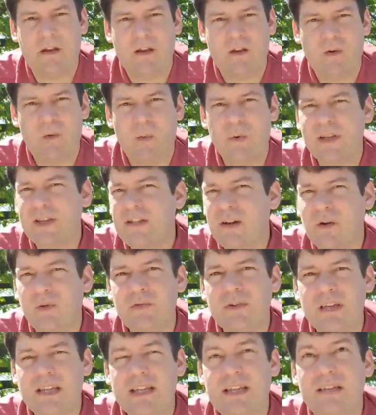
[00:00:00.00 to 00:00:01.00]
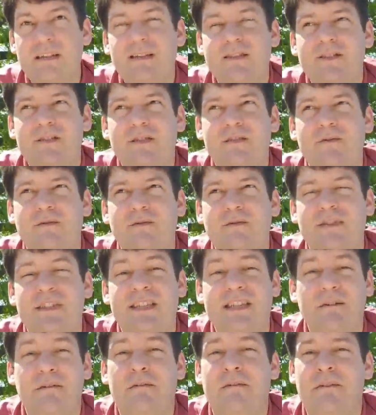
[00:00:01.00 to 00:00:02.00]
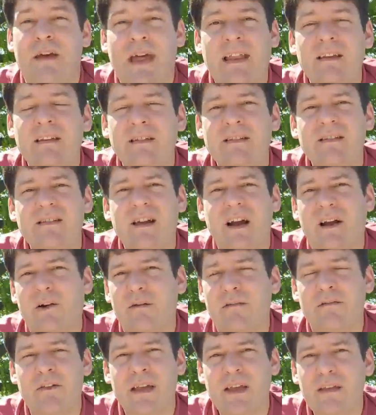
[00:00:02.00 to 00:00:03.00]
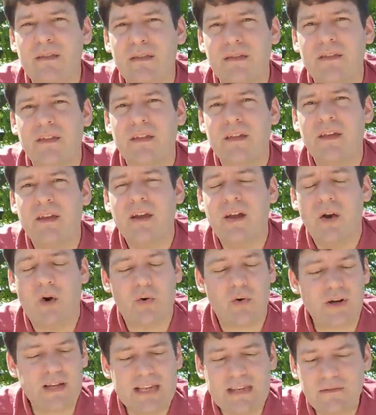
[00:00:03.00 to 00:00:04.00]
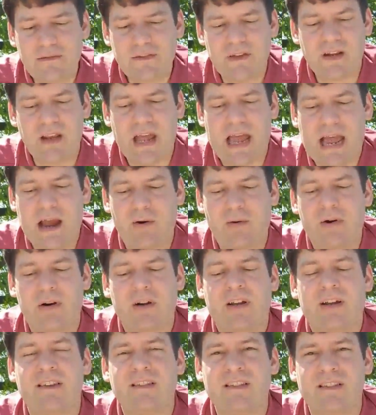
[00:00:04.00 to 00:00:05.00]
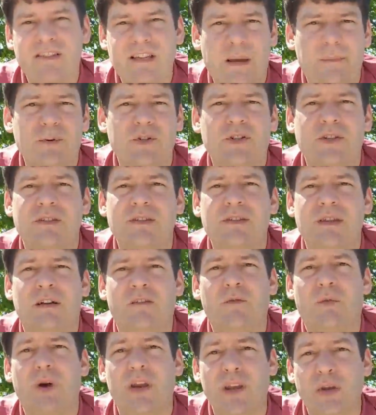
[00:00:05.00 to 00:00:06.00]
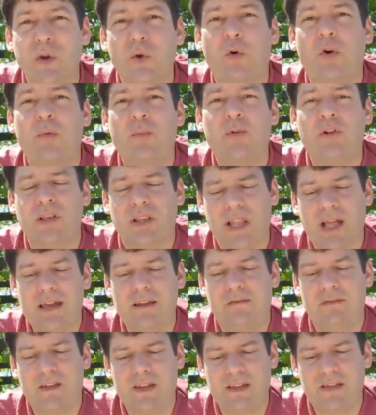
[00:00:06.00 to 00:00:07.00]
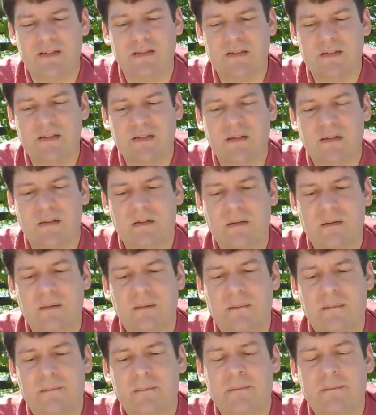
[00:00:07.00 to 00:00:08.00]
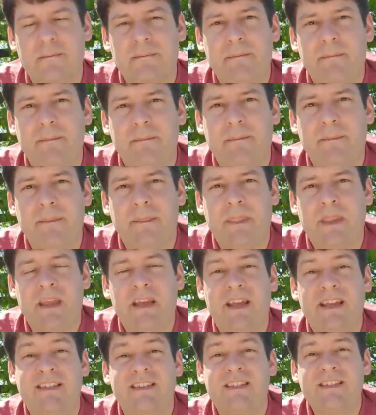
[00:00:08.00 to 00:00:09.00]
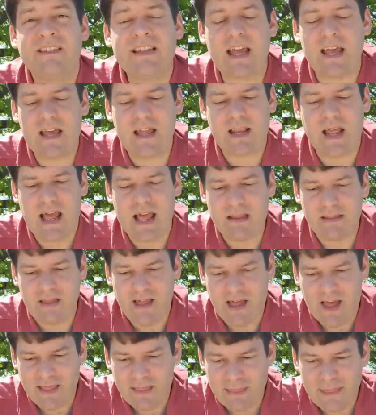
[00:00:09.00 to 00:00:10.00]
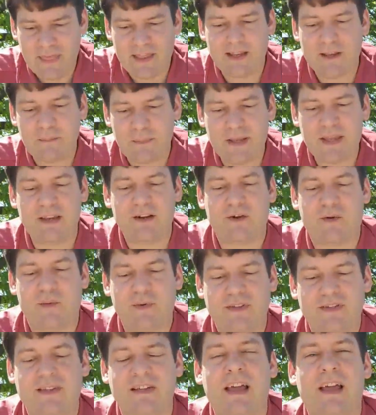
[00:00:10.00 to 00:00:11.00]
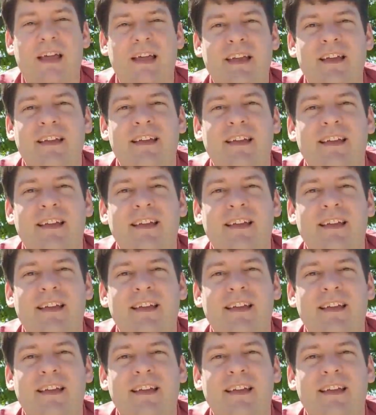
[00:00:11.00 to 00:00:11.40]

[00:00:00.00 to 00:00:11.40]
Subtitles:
we don't need to defend our faith or even our conceptions of what normal life is. Instead, I think Peter would say